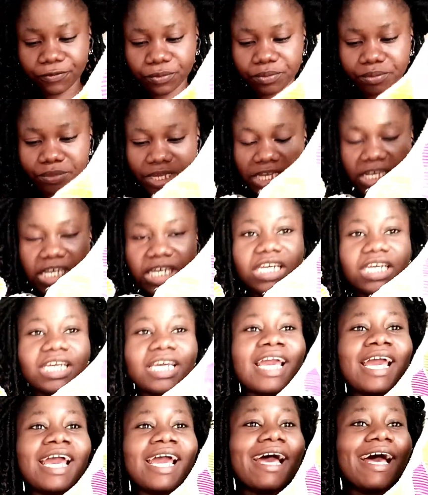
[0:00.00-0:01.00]
for
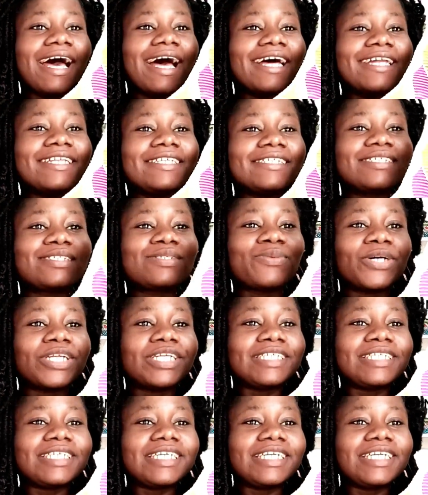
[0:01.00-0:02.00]
me and this is what
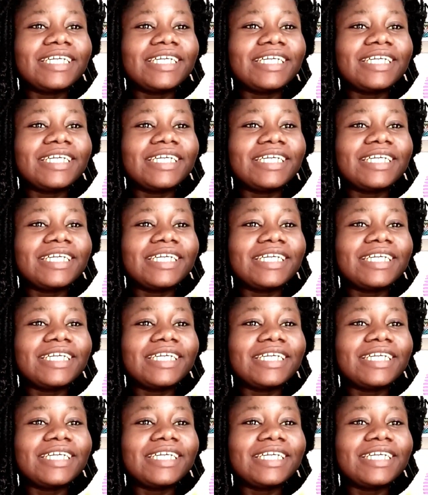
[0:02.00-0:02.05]
he